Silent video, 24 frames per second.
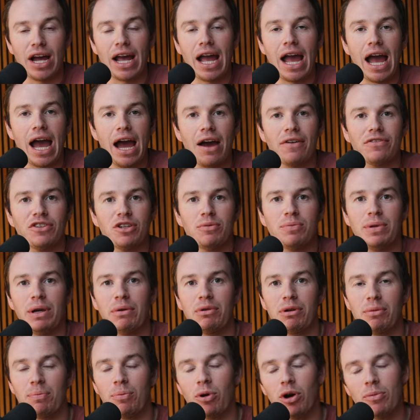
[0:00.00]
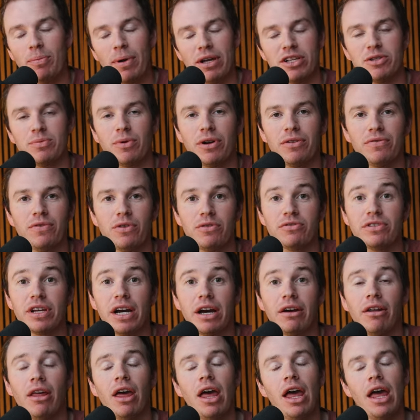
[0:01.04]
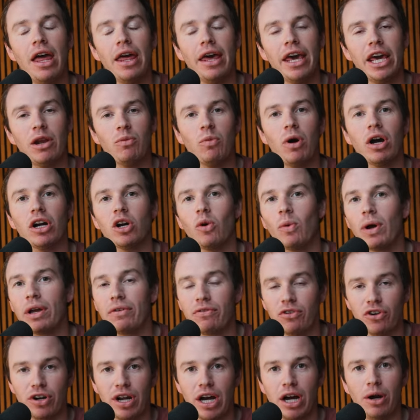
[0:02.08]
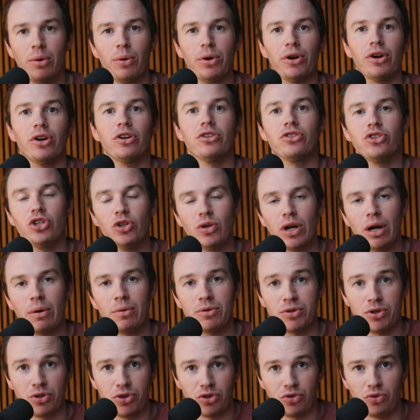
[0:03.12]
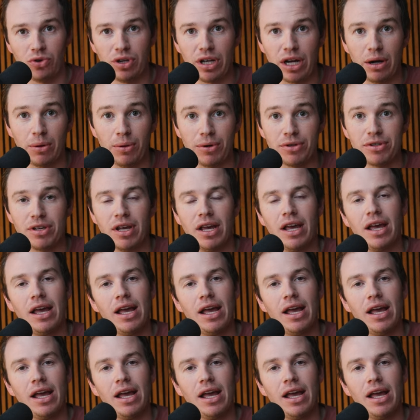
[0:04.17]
I have to be able to put my smartphone down and walk away for an hour or 2 hours or 3 hours.